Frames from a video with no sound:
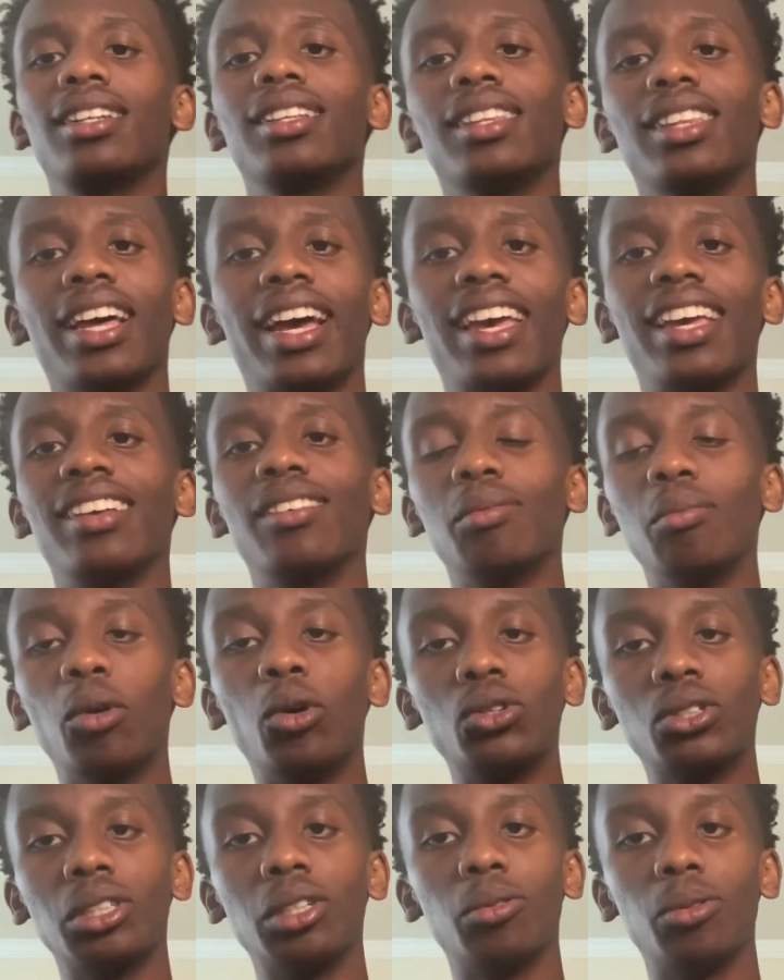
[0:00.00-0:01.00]
Like,
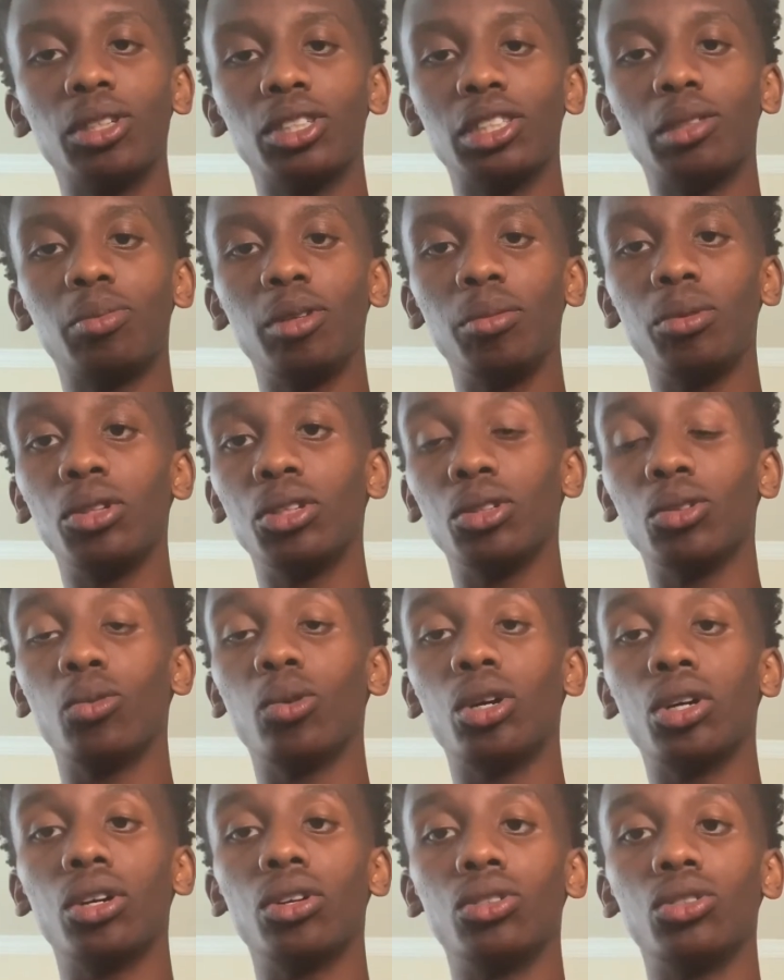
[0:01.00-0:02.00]
most of the richest people in the
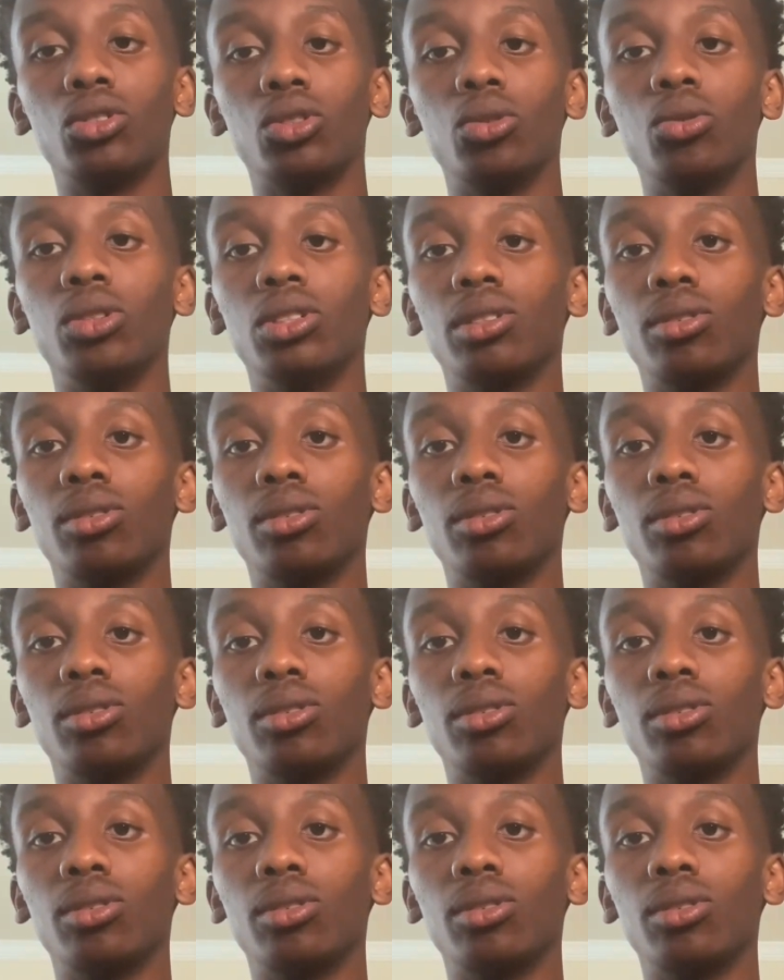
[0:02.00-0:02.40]
world are Jewish.